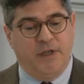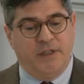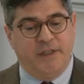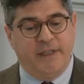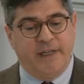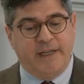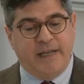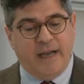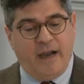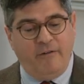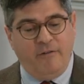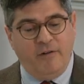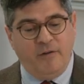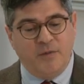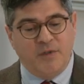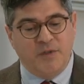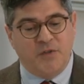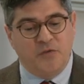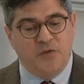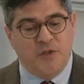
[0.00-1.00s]
the
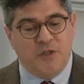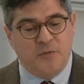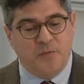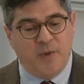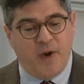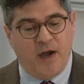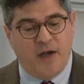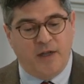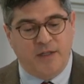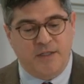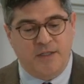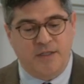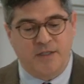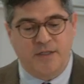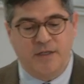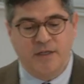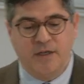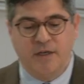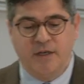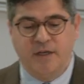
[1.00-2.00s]
government's
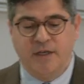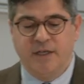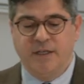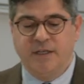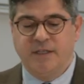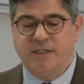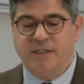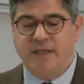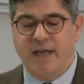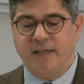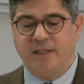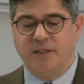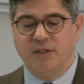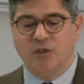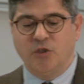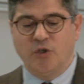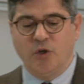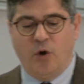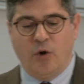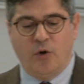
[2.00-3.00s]
response set the
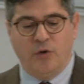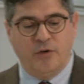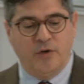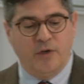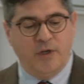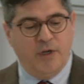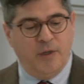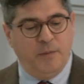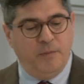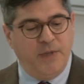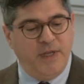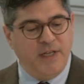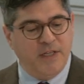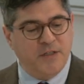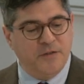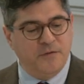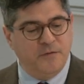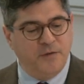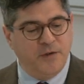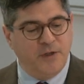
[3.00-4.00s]
tone.
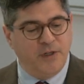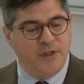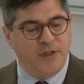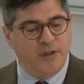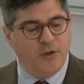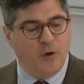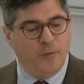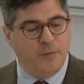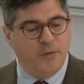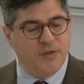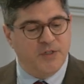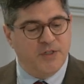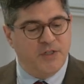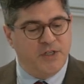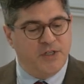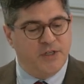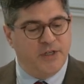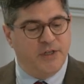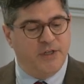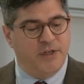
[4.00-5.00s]
Peaceful
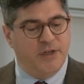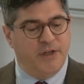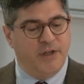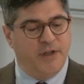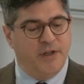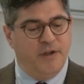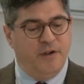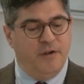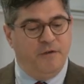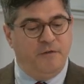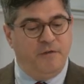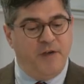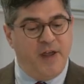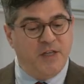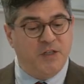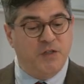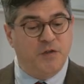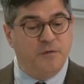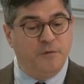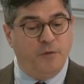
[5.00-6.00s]
opposition
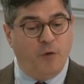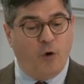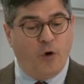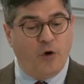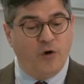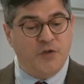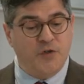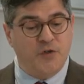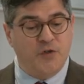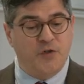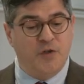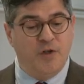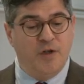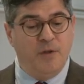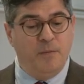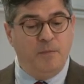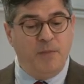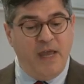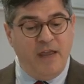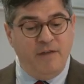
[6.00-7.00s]
faced force
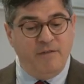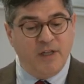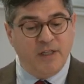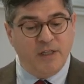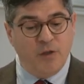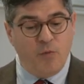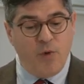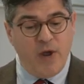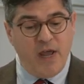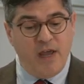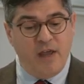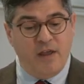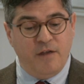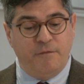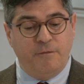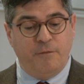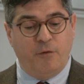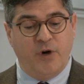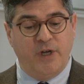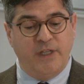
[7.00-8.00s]
paving the way
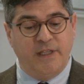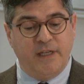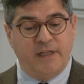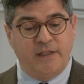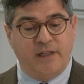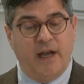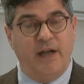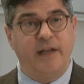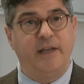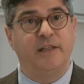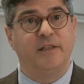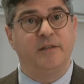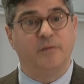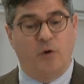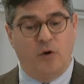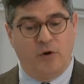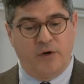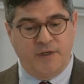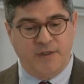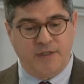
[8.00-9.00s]
for a decline in
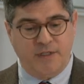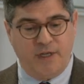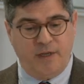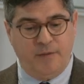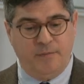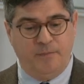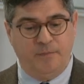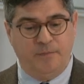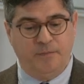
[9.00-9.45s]
democracy.